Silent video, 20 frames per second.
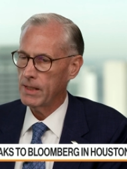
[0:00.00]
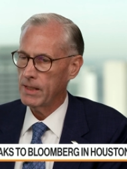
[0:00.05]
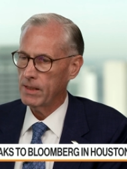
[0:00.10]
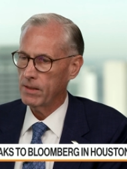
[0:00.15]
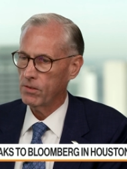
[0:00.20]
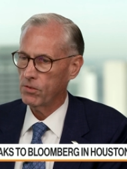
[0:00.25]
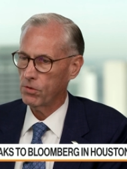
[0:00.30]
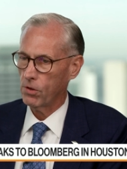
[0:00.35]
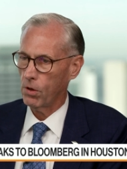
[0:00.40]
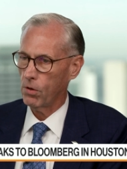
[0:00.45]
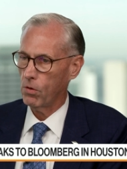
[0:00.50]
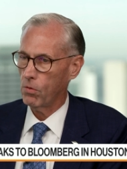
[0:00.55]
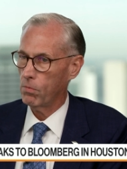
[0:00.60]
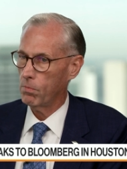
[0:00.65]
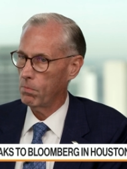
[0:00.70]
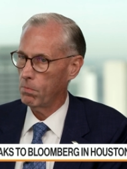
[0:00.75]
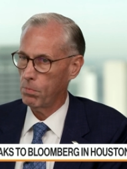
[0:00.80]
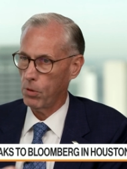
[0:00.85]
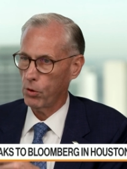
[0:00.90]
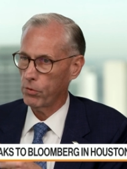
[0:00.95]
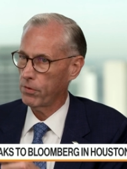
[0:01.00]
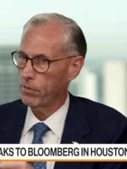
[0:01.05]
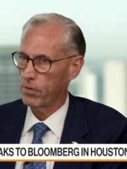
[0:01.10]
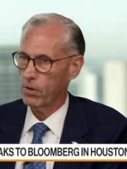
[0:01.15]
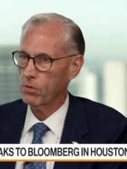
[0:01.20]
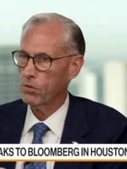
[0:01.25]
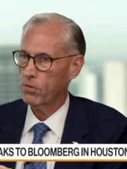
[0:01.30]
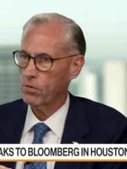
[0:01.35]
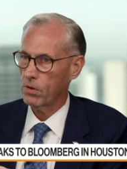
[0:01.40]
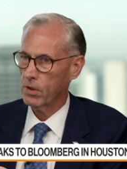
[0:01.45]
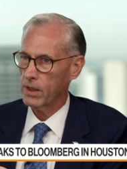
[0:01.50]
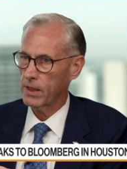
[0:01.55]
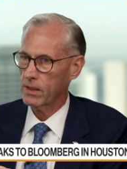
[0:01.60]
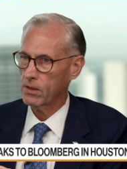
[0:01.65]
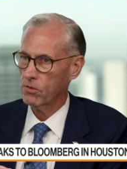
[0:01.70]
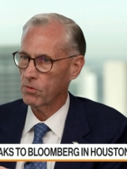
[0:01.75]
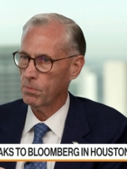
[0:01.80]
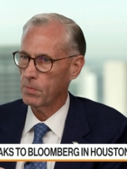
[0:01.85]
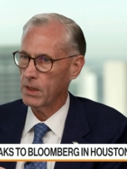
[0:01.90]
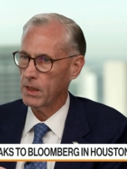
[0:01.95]
So both of those
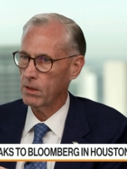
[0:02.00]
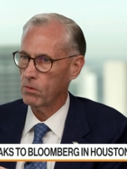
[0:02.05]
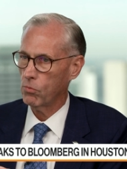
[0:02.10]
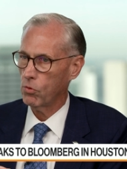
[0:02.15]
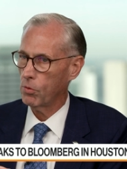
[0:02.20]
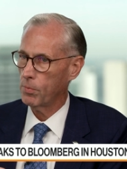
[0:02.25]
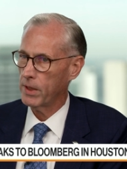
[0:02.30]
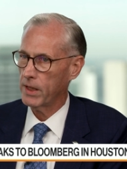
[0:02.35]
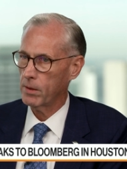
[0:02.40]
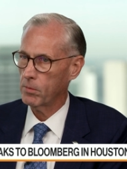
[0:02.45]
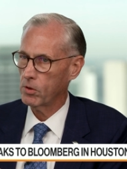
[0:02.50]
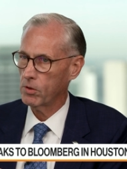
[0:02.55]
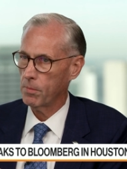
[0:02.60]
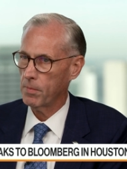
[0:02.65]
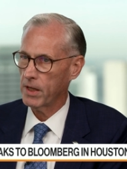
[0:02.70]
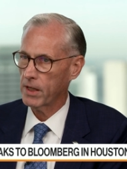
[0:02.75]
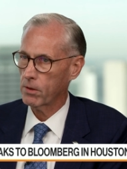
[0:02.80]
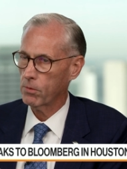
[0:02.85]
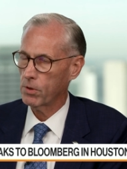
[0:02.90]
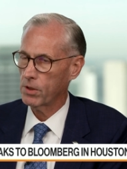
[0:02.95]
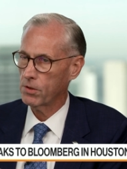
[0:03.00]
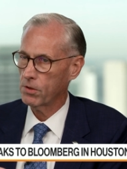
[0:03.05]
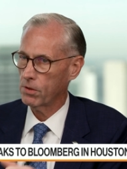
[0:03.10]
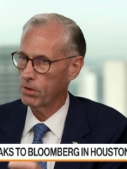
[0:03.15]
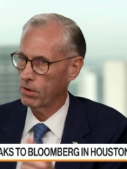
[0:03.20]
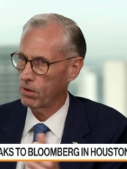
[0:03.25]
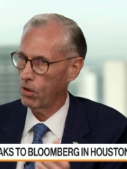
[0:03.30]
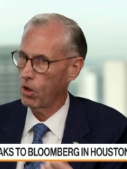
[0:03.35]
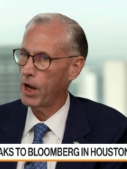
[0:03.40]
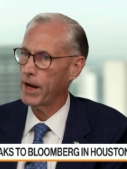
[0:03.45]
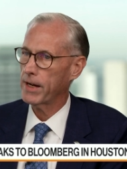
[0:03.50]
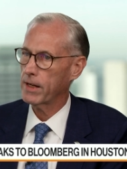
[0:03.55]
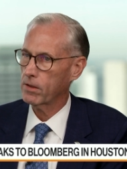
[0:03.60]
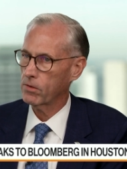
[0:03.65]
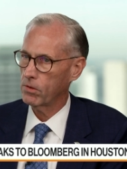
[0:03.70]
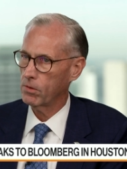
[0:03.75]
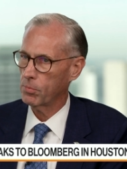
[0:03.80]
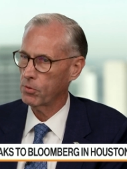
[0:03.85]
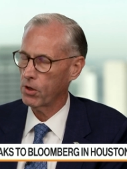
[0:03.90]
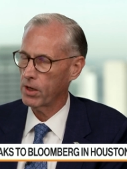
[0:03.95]
things mean we'll be able to make a return like
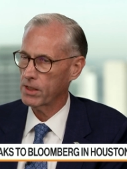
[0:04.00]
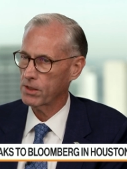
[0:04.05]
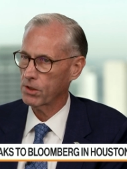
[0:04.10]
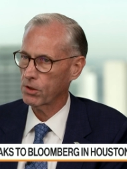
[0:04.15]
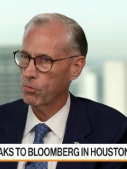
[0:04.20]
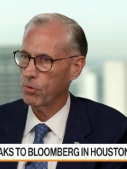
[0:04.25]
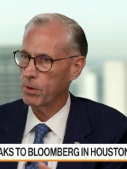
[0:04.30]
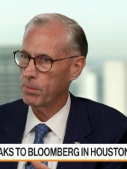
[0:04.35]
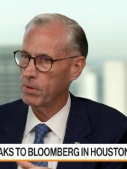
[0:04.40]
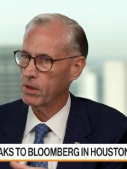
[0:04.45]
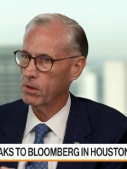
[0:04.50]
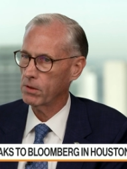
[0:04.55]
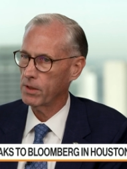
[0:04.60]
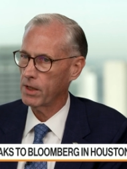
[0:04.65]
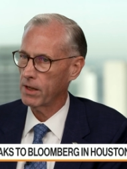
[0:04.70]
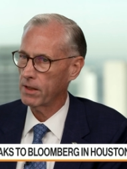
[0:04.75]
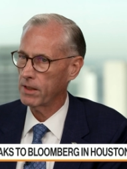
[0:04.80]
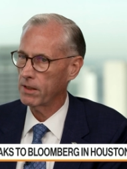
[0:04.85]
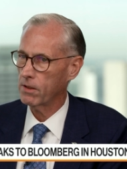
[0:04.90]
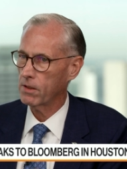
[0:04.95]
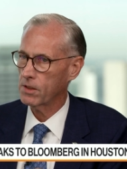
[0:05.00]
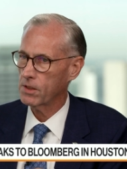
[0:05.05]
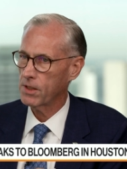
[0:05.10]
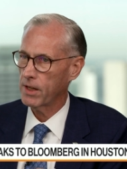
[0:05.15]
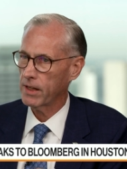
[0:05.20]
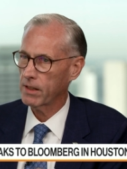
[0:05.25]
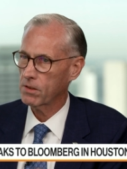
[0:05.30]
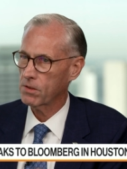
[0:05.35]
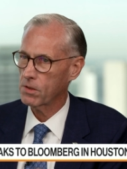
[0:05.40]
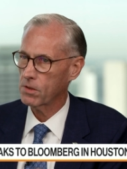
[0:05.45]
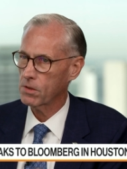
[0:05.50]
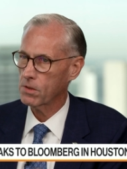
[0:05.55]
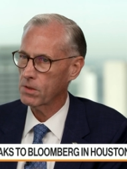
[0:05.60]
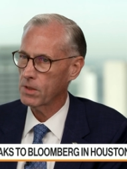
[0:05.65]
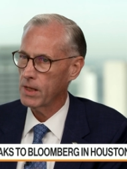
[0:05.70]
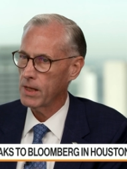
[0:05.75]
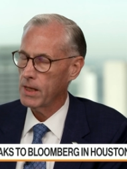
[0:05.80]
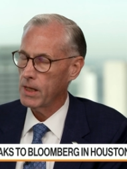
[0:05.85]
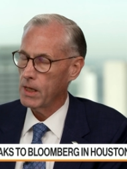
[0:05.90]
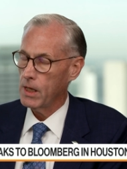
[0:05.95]
the project we built down here in Texas.
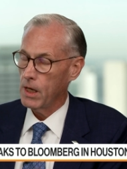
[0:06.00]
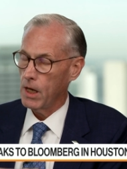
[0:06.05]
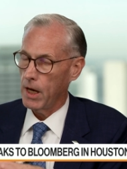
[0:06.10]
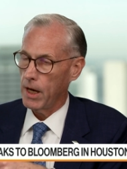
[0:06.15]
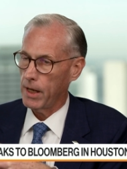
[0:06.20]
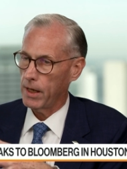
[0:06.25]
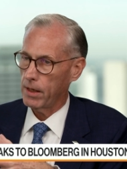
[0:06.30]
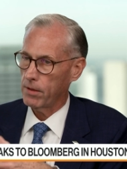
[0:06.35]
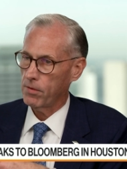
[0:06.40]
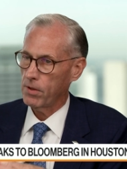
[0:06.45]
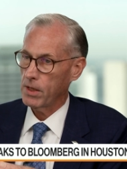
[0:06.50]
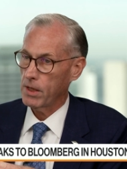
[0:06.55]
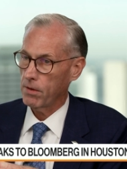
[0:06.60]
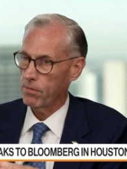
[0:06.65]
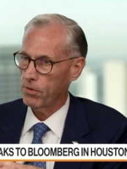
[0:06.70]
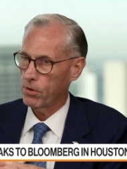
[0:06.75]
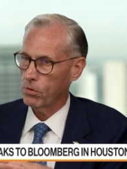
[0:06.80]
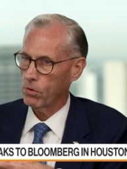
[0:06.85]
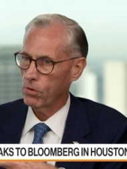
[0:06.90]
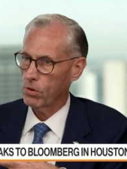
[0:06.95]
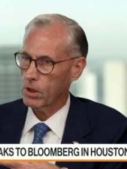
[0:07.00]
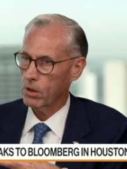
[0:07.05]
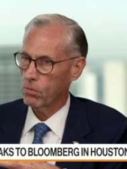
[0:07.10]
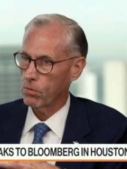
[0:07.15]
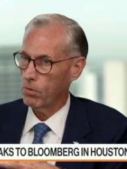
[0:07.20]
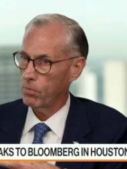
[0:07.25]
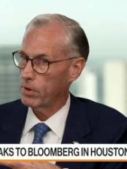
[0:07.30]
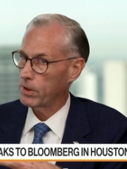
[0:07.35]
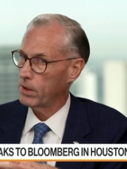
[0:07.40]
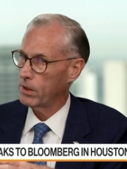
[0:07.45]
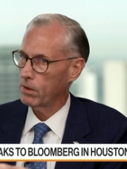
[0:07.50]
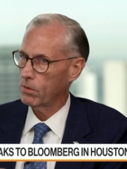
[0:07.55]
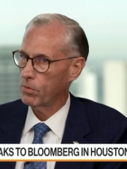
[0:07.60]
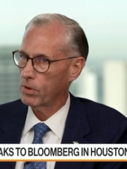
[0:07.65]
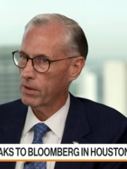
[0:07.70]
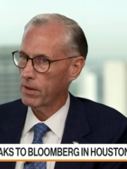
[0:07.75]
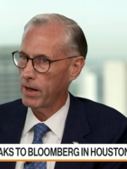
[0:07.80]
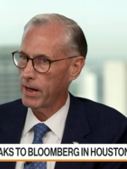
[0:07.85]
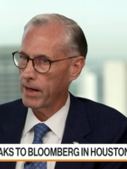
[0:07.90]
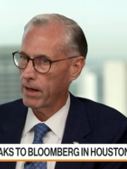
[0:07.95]
Hmm. And I think if you look at what we did
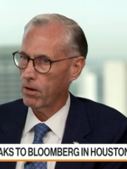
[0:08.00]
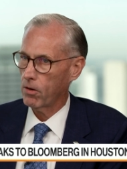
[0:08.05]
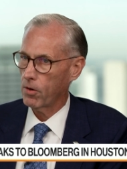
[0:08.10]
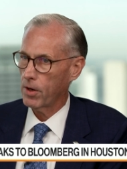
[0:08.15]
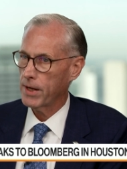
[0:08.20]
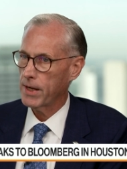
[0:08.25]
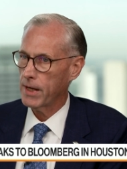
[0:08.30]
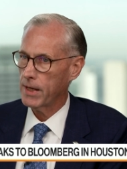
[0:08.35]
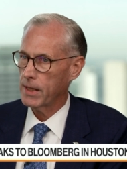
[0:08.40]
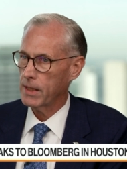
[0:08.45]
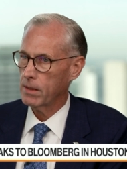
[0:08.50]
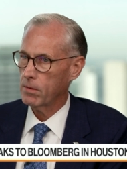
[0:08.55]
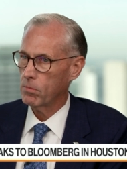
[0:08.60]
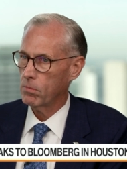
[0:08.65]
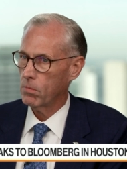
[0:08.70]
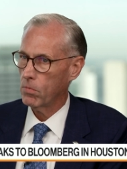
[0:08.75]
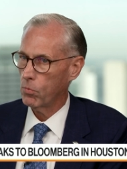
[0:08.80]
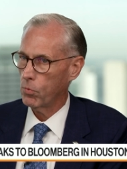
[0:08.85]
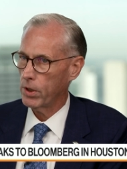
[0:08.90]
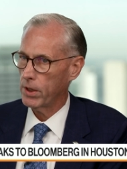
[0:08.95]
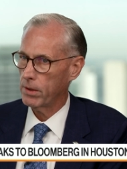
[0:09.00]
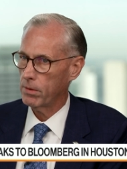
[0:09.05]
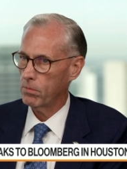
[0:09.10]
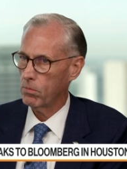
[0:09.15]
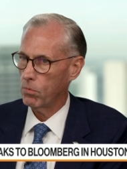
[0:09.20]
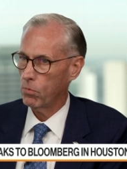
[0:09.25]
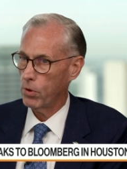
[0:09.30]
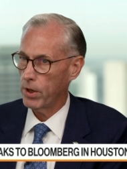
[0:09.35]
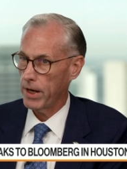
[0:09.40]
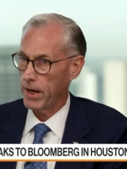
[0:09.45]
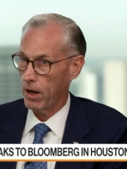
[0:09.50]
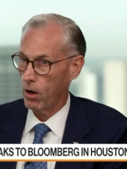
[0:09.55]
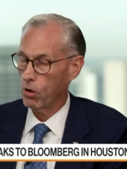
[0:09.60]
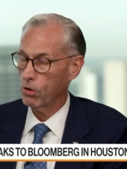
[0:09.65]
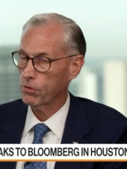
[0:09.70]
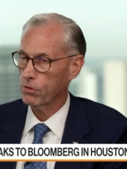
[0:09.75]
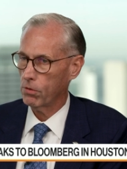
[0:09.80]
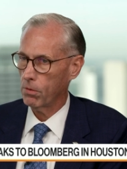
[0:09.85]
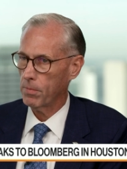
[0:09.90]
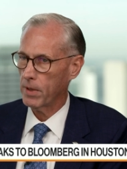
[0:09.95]
with IRA, we, we
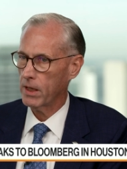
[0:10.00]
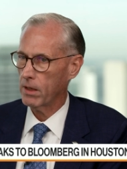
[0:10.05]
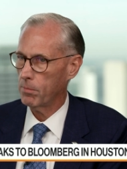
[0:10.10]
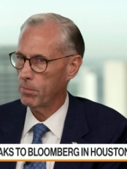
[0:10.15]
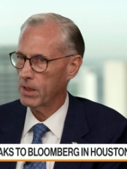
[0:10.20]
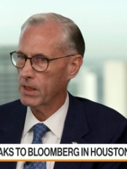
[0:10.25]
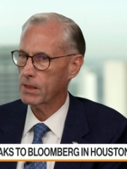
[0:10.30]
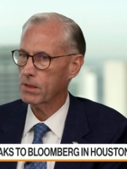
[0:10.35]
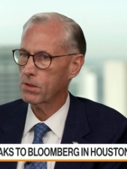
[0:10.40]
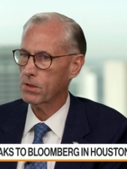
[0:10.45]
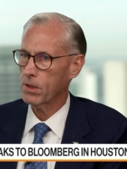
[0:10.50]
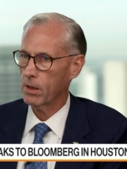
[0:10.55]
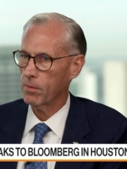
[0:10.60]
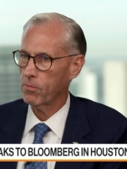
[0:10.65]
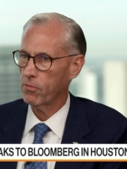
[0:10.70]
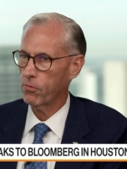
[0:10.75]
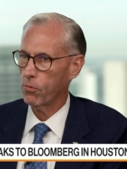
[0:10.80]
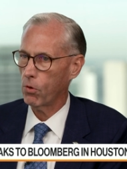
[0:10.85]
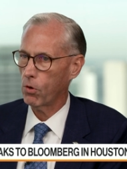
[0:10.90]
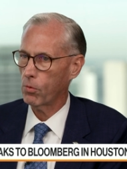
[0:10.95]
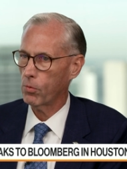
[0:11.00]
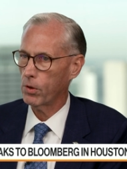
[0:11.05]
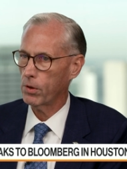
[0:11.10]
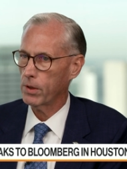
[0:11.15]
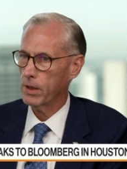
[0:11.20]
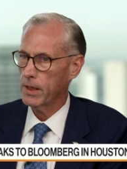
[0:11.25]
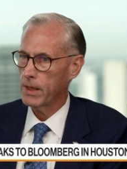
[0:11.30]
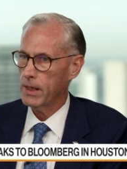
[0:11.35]
also made a big step forward